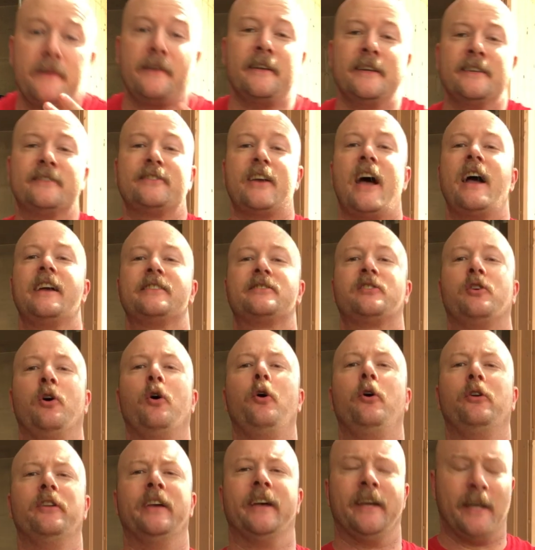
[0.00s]
It's ice
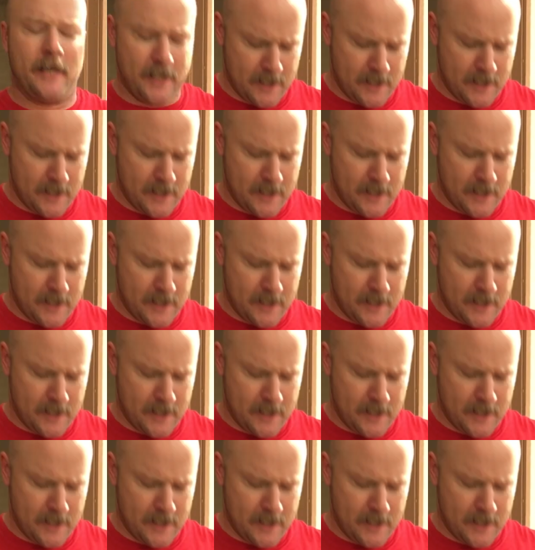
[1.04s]
cold.